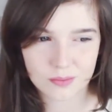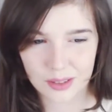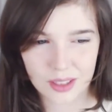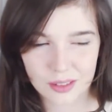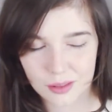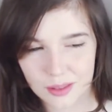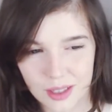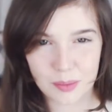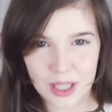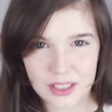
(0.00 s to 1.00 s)
I don't know,
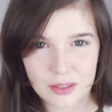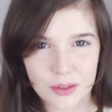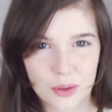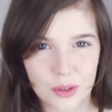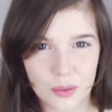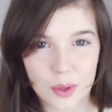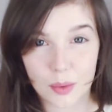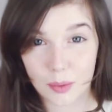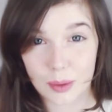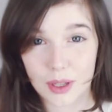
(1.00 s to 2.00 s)
I'm actually recording with
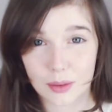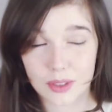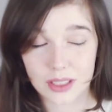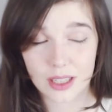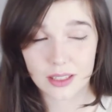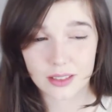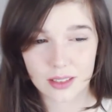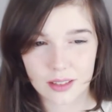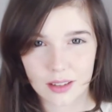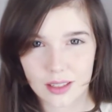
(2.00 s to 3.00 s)
my webcam today
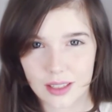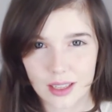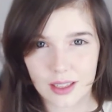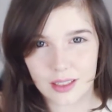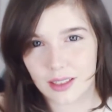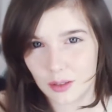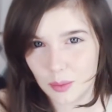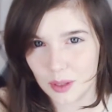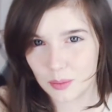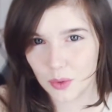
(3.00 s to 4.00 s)
so that I get a little
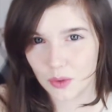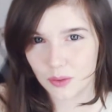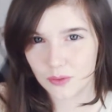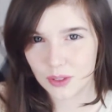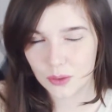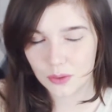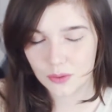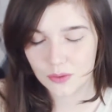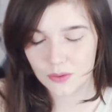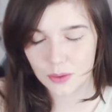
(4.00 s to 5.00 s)
bit more of a feel
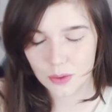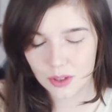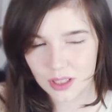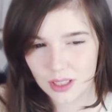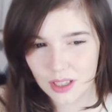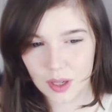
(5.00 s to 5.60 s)
for it,